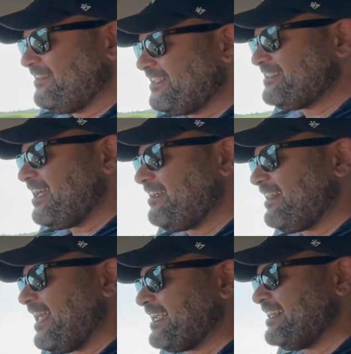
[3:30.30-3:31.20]
There's no
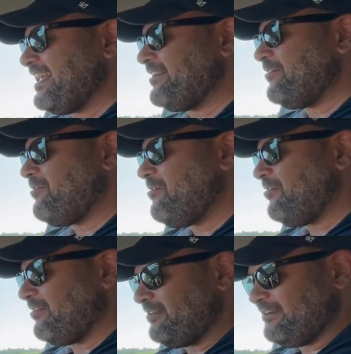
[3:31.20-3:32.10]
lag in that at
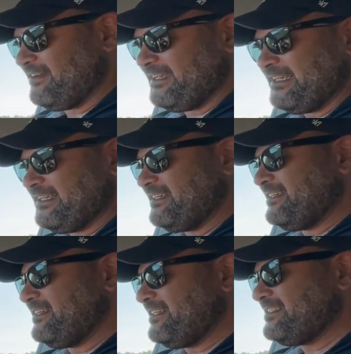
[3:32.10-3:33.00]
all.
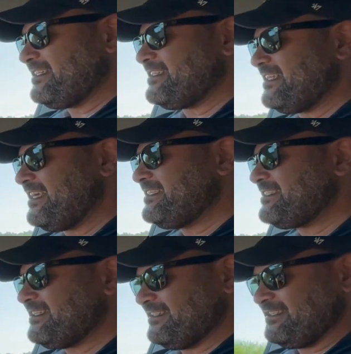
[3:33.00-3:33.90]
It's just
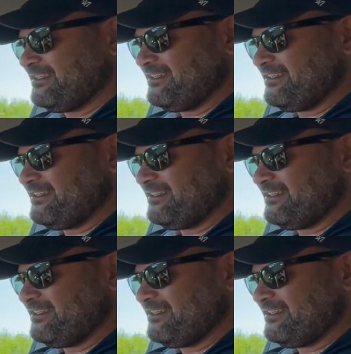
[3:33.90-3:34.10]
instant.